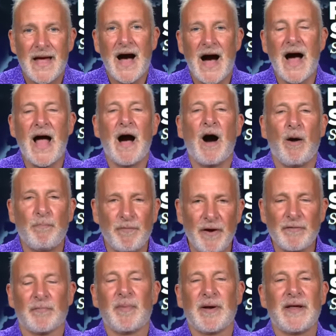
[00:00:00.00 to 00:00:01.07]
I hope
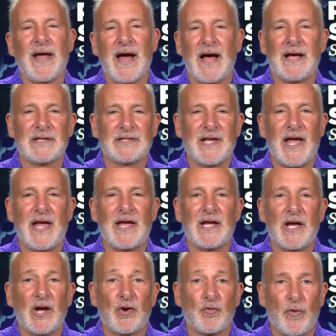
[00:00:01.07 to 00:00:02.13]
everybody has
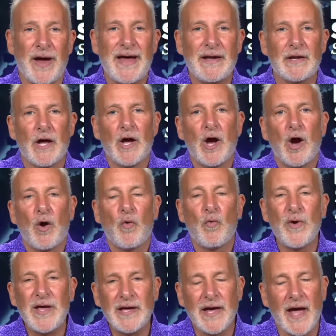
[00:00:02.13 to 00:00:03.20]
a great
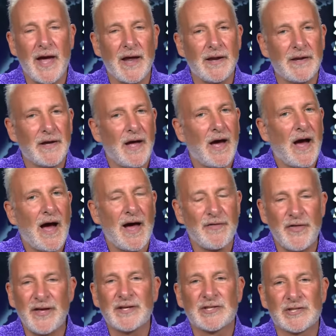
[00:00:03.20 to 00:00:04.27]
weekend. I
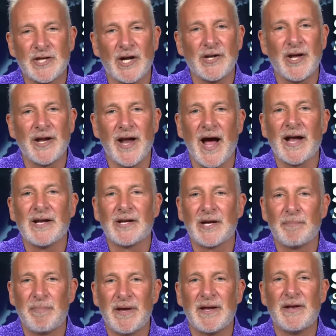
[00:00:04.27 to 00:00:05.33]
think Sunday night
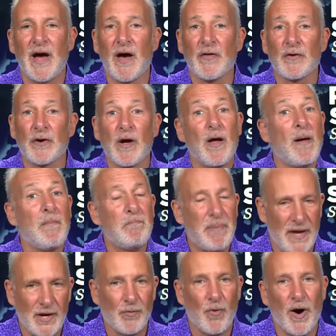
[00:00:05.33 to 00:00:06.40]
could be another
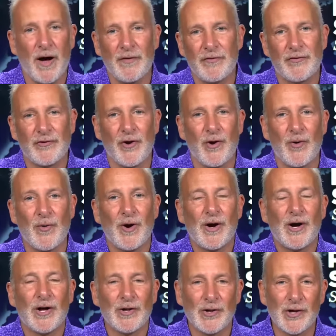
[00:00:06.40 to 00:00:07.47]
big one. So
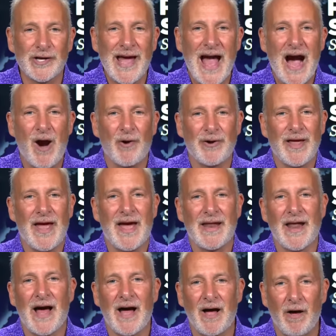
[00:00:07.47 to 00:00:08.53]
look out, and
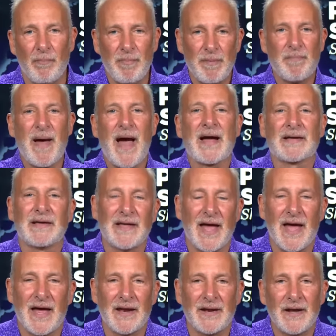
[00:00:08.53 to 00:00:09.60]
I'll be back
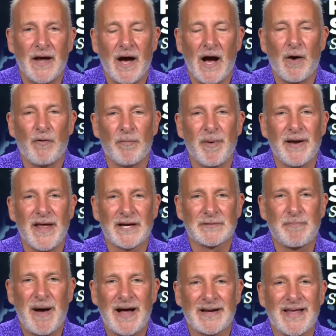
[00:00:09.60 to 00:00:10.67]
again uh, with my next
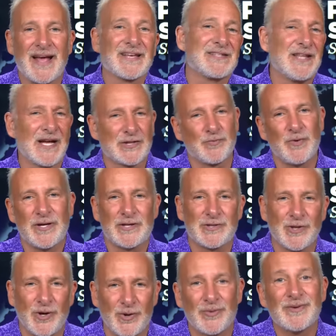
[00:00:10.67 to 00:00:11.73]
podcast next week.
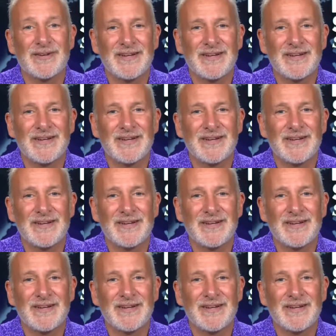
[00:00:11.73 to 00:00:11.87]
So